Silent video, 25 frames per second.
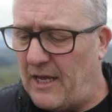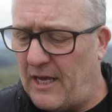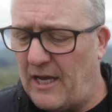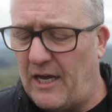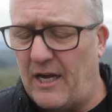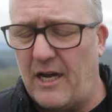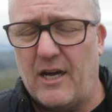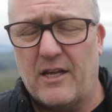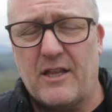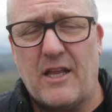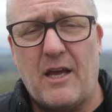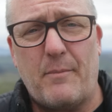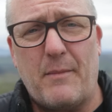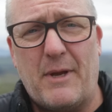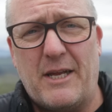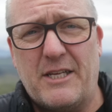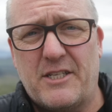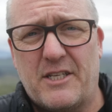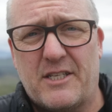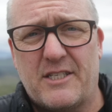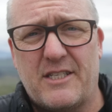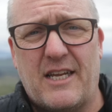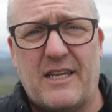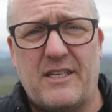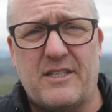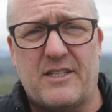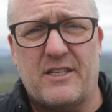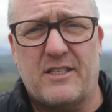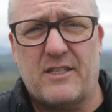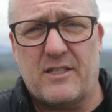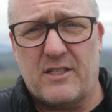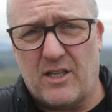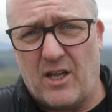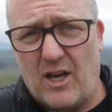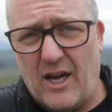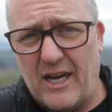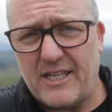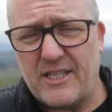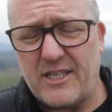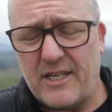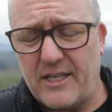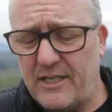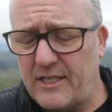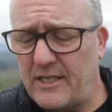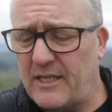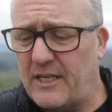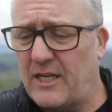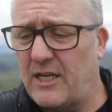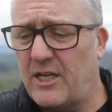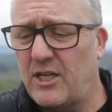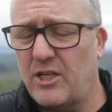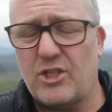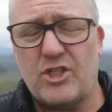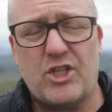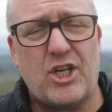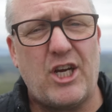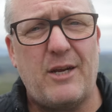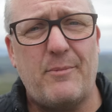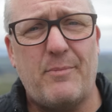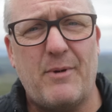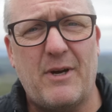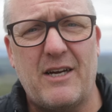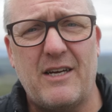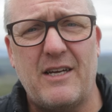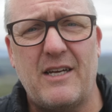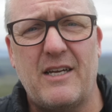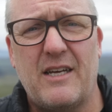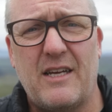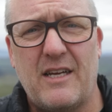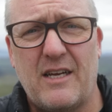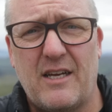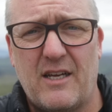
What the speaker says: That means this lens is lighter, cheaper,